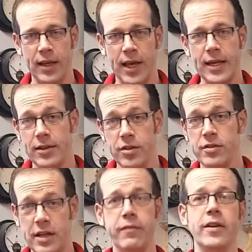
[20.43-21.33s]
And it does
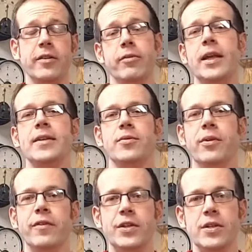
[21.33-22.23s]
definitely relate to
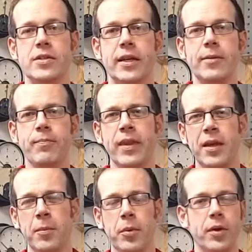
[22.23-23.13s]
efficiency,
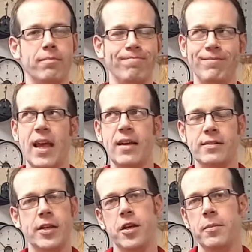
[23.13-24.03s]
but that
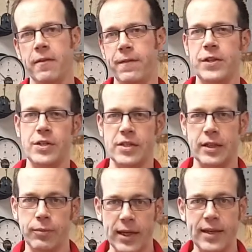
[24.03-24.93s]
term
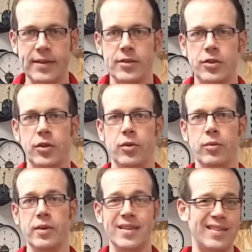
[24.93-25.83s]
efficiency relates
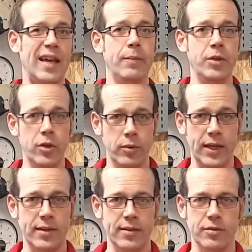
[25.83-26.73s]
to the same
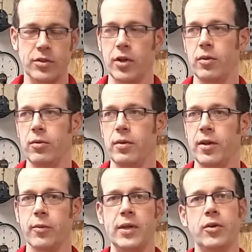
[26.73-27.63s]
unit. So,
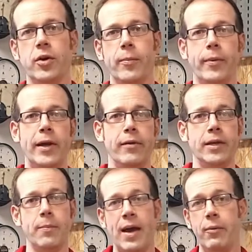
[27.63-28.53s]
like when you're comparing
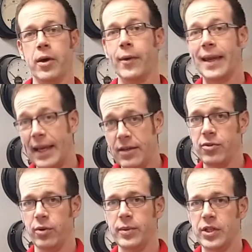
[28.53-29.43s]
the power going
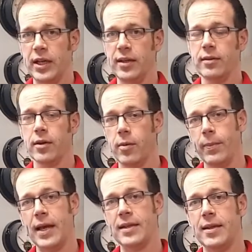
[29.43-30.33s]
into a machine
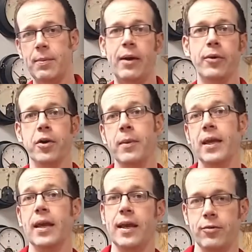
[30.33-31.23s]
compared to the power
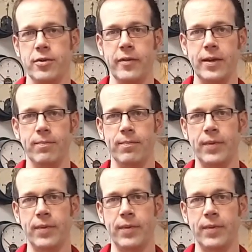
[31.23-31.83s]
coming out of it.